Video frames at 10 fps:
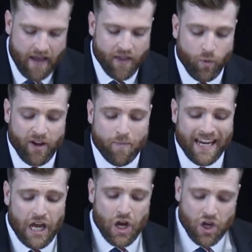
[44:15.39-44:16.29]
That we've
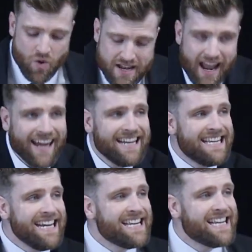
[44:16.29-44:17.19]
been
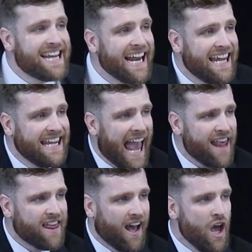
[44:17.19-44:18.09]
united
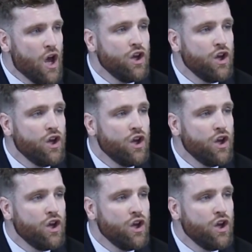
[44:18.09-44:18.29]
together,